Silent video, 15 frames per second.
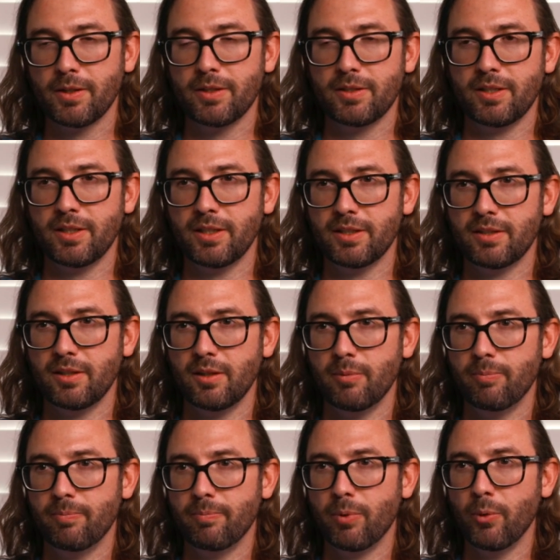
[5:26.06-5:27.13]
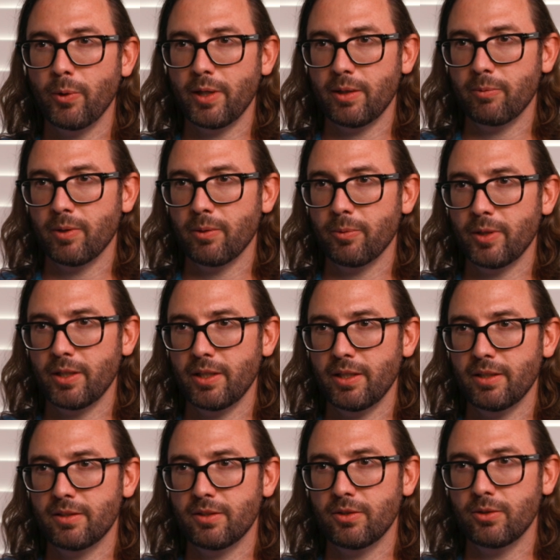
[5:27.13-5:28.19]
to get to the point where we
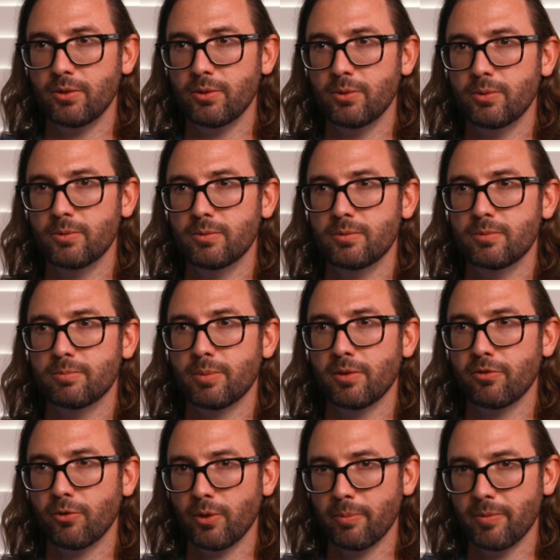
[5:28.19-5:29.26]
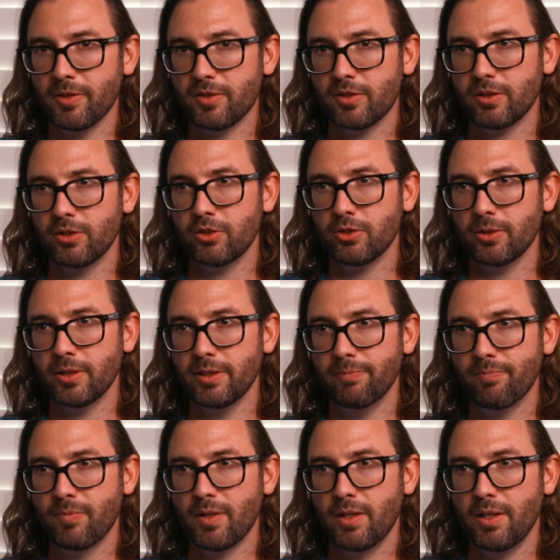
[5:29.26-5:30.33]
need to perform the surgery.
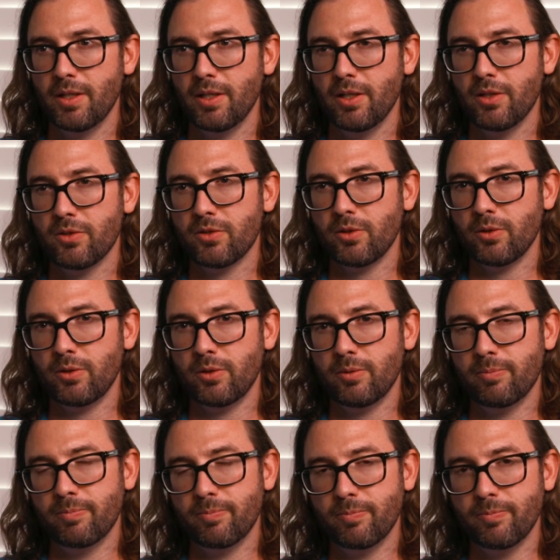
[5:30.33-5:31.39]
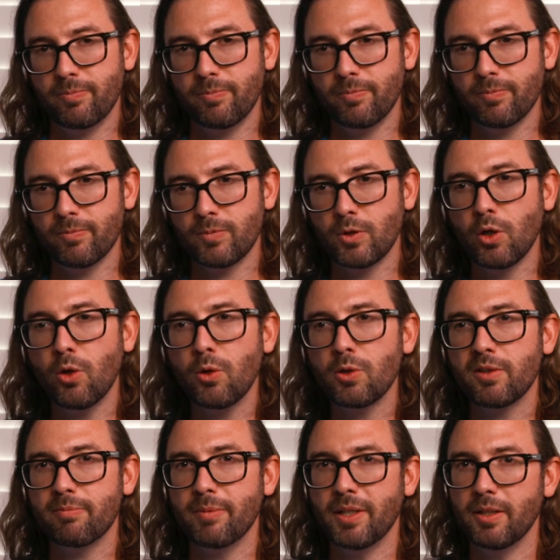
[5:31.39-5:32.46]
So the
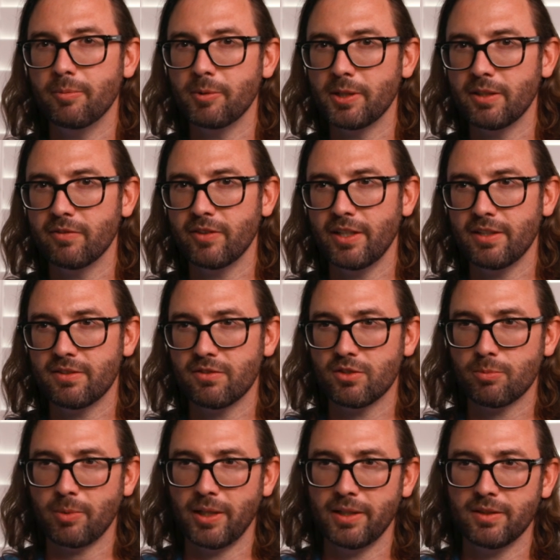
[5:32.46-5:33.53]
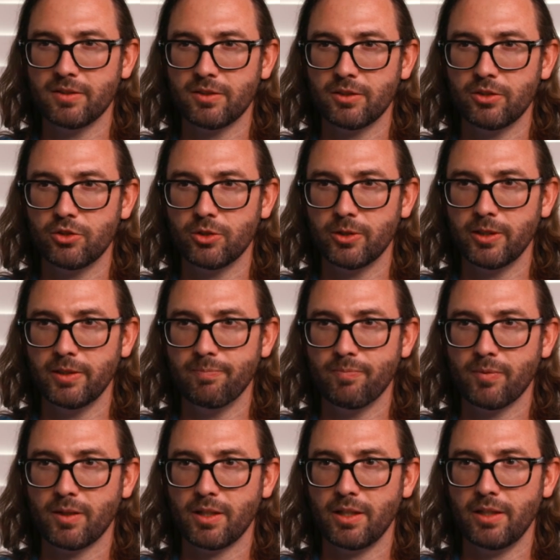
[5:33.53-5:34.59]
goal of minimally invasive spine surgery
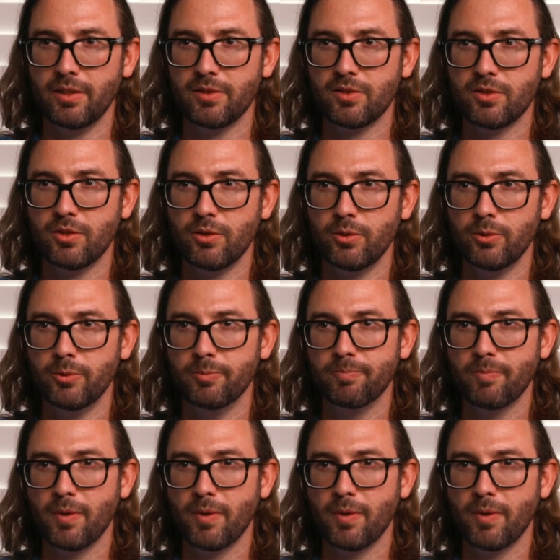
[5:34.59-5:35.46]
is to